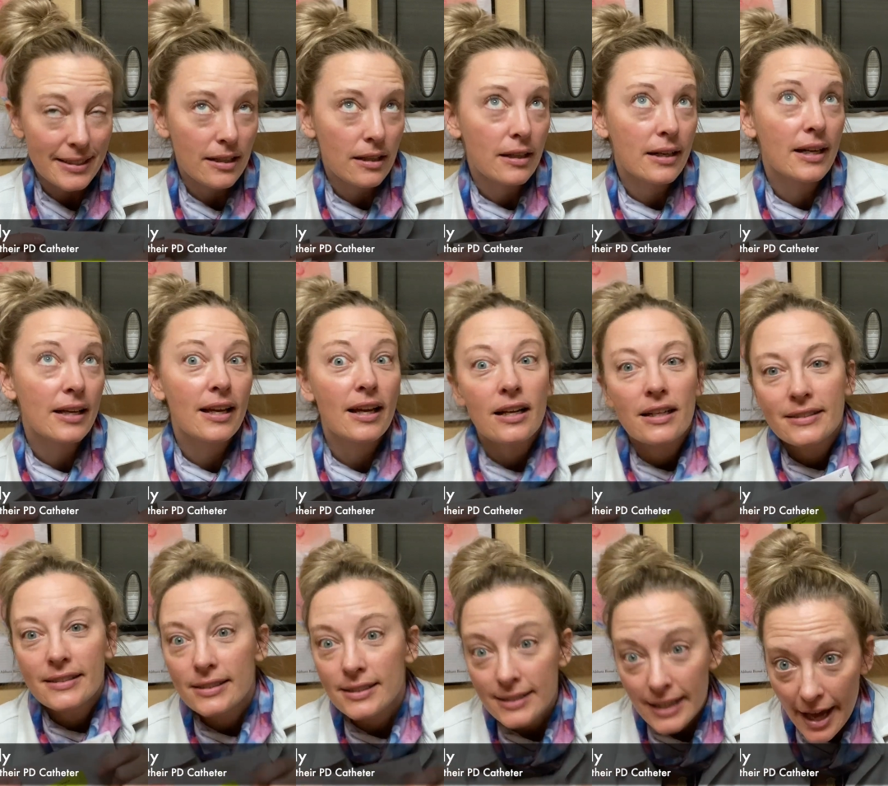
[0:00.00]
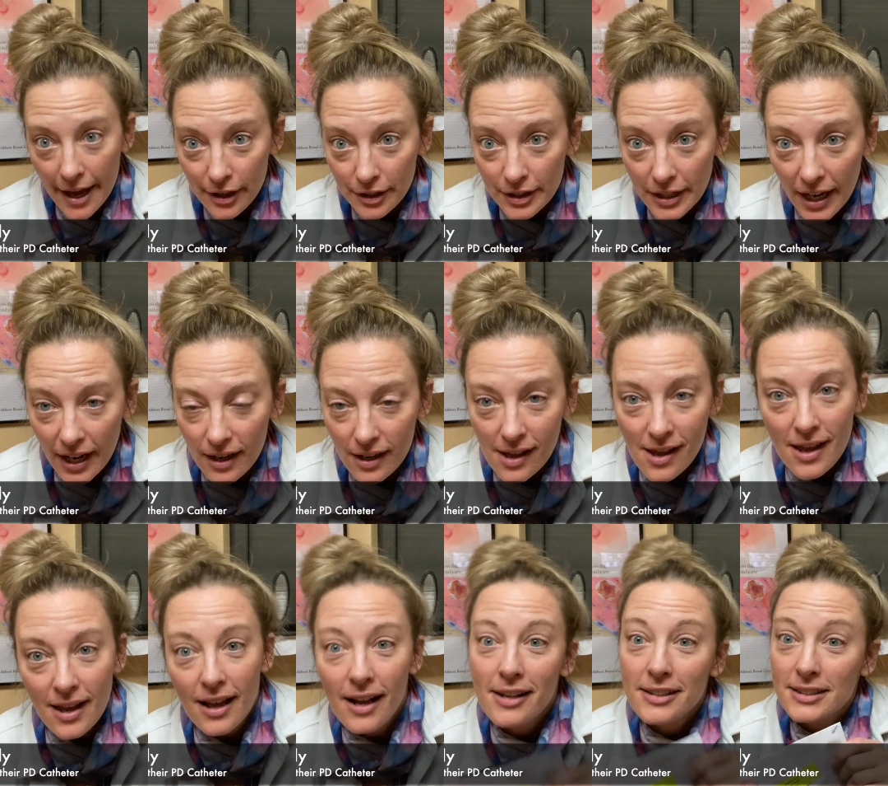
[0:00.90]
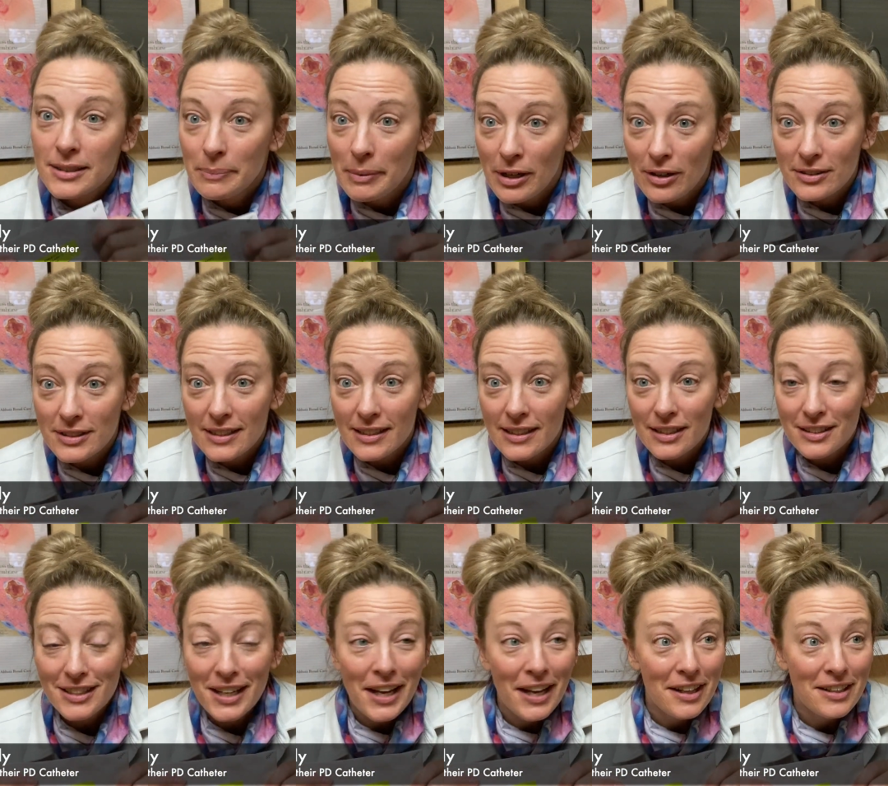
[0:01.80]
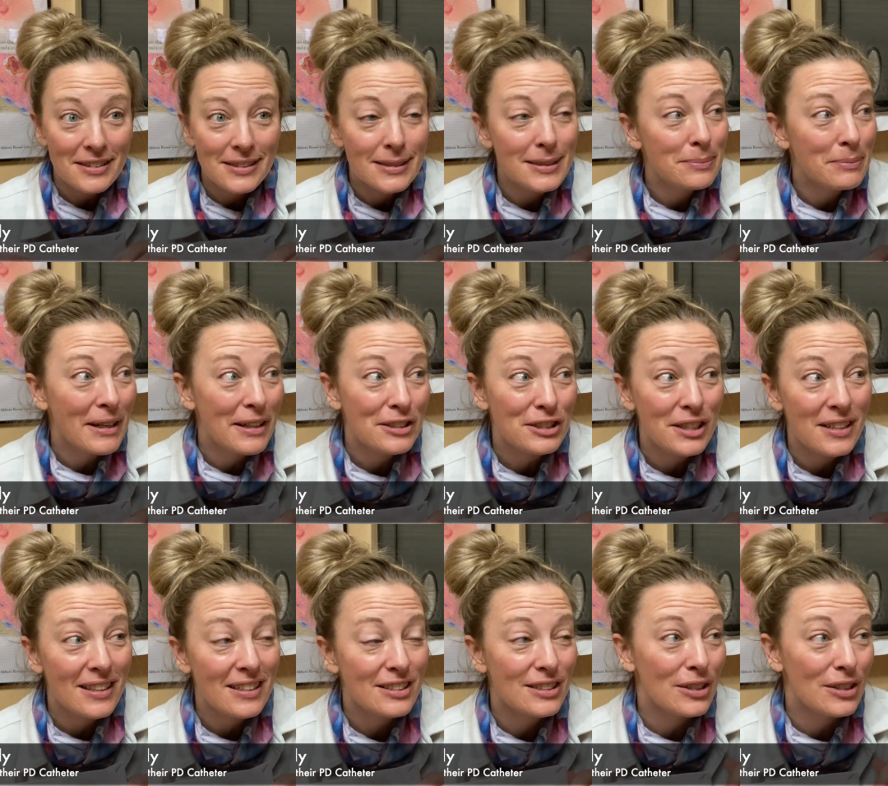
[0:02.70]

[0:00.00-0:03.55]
clinic and it's a Saturday and it's a peritoneal dialysis patient.